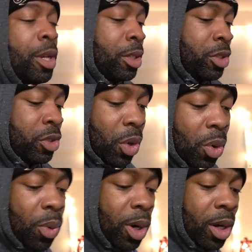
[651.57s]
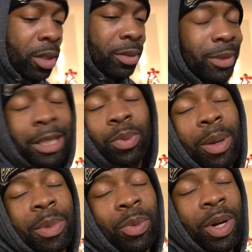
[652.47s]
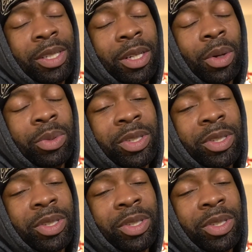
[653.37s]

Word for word: So uh, that's what I mean when I say GOAT